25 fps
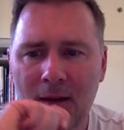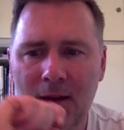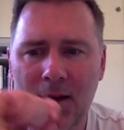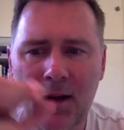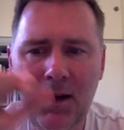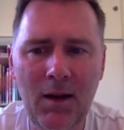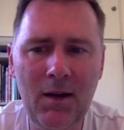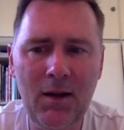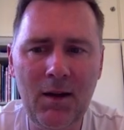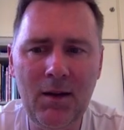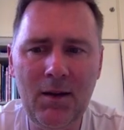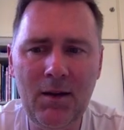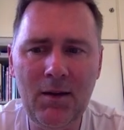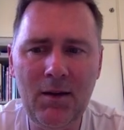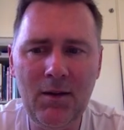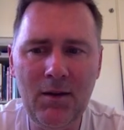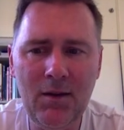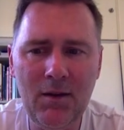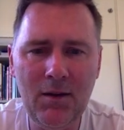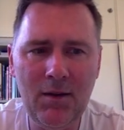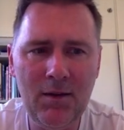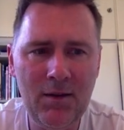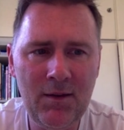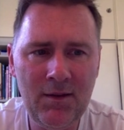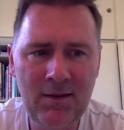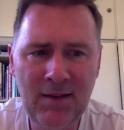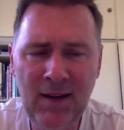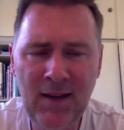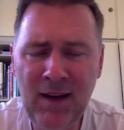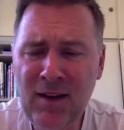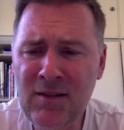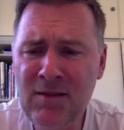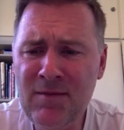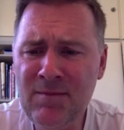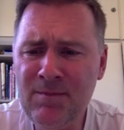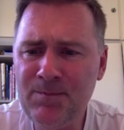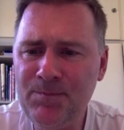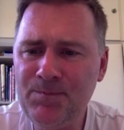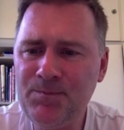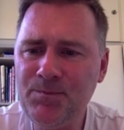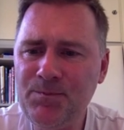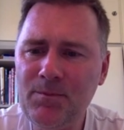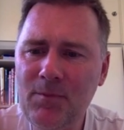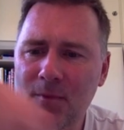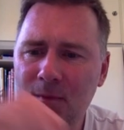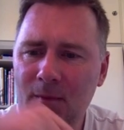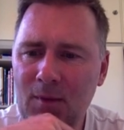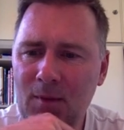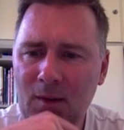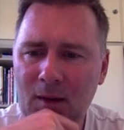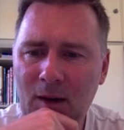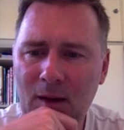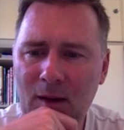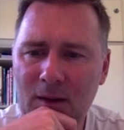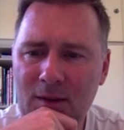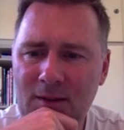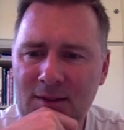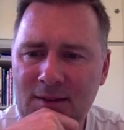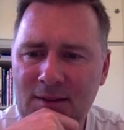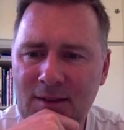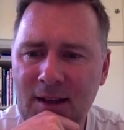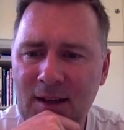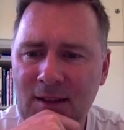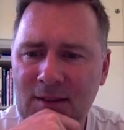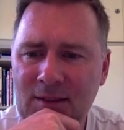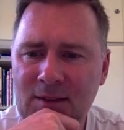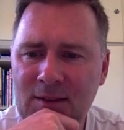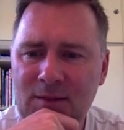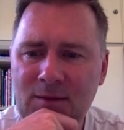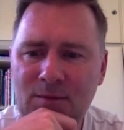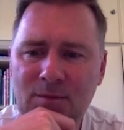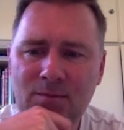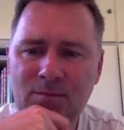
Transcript: And the second set,